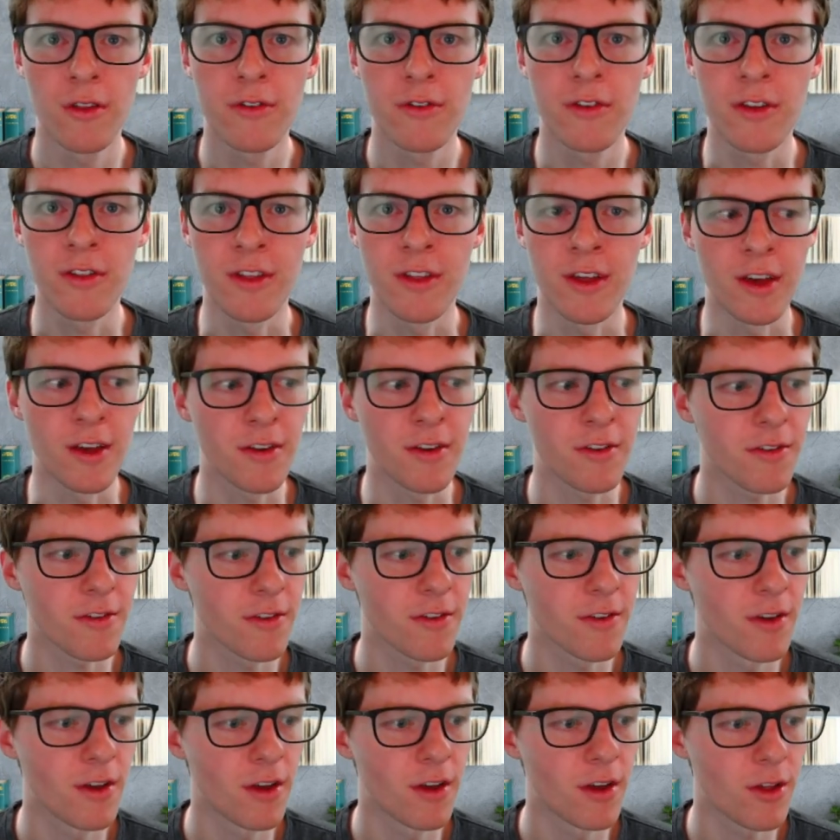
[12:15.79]
to
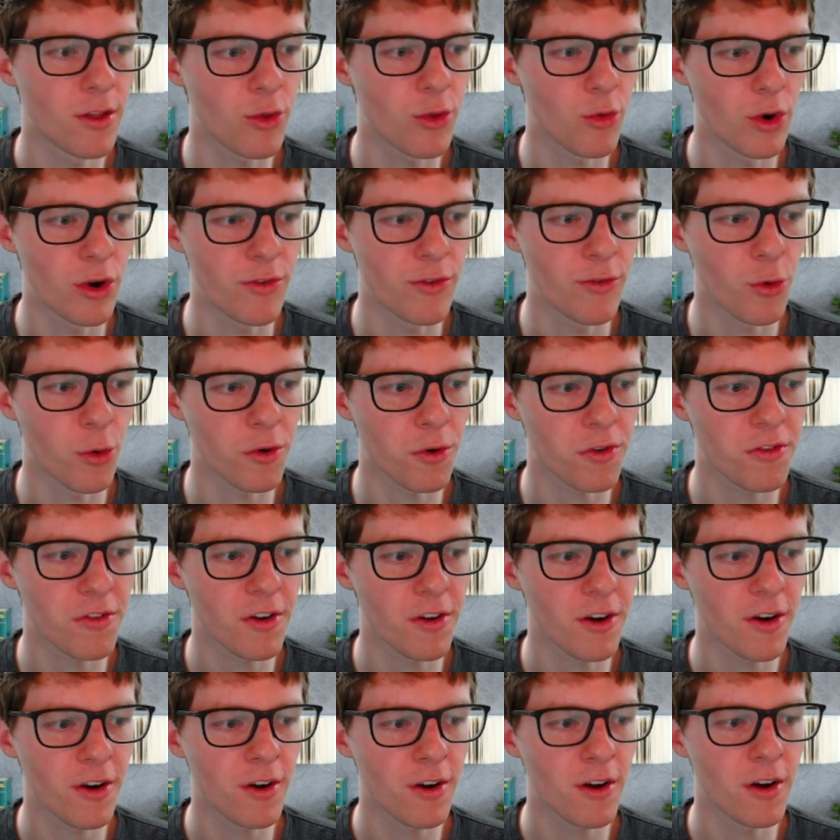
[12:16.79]
this 3/4
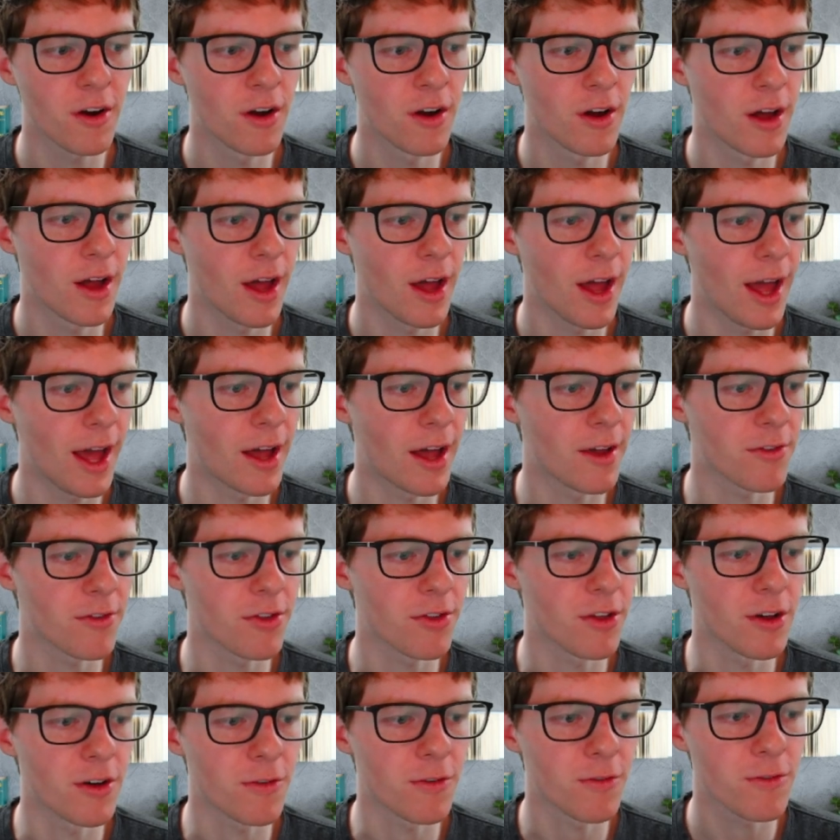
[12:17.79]
here as
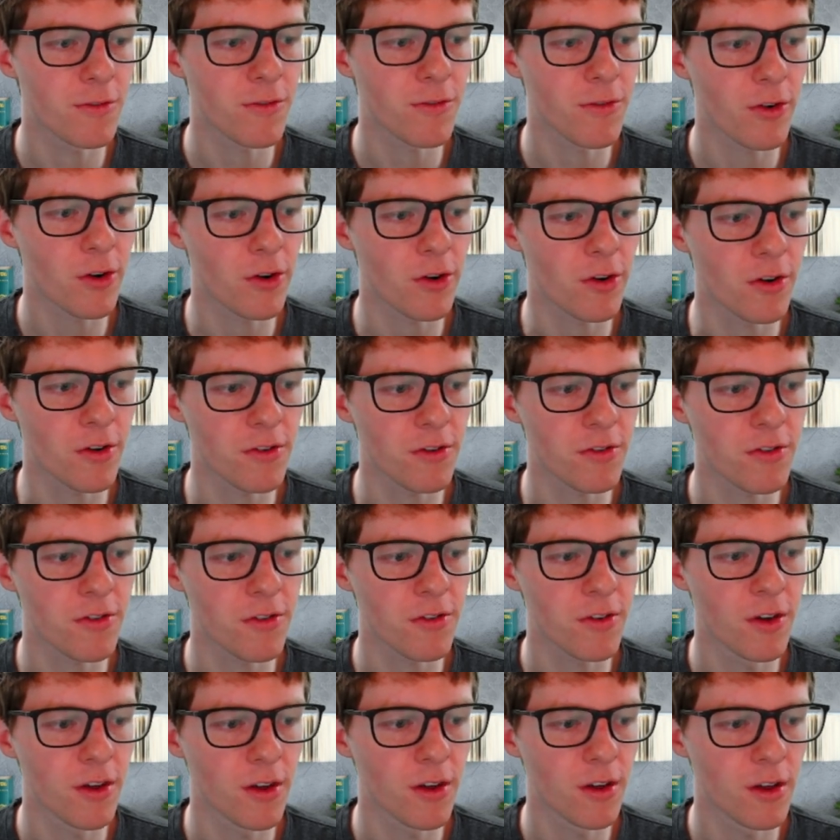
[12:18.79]
the
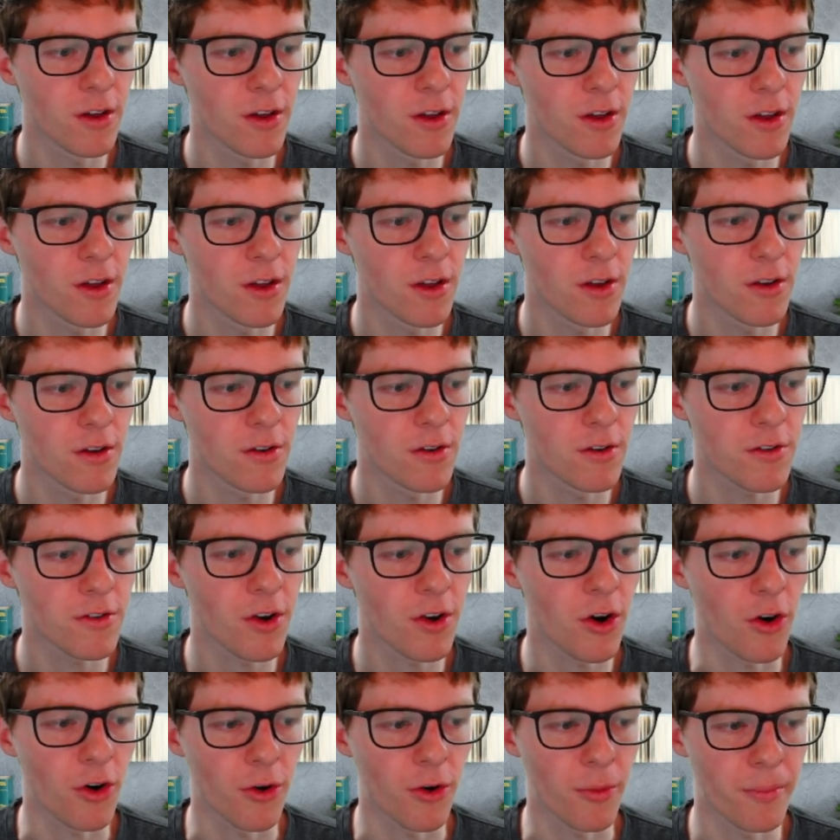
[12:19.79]
first
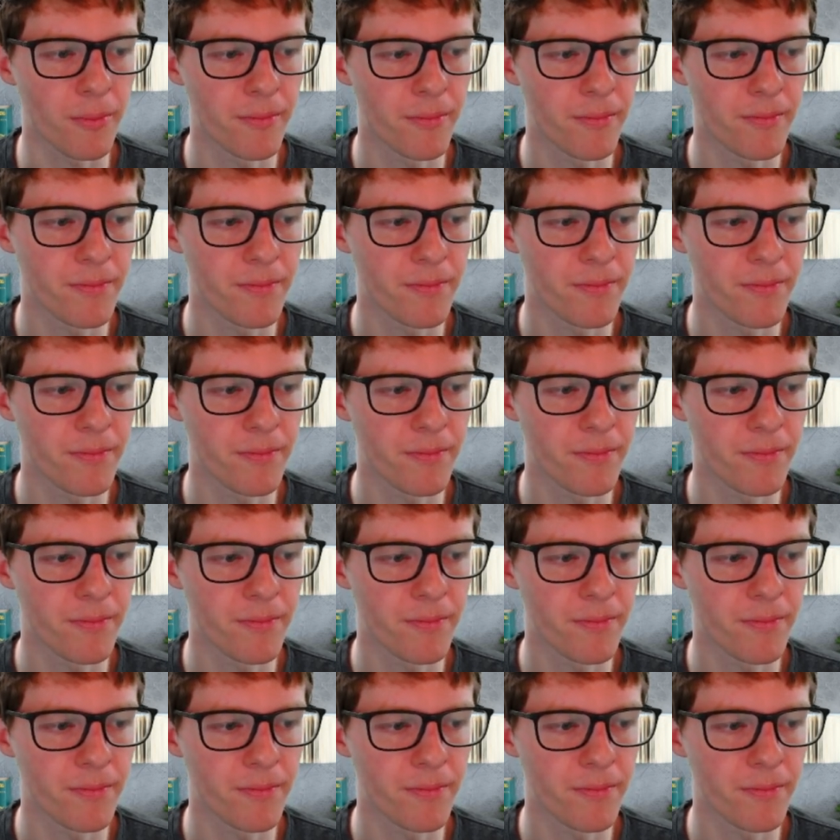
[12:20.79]
term.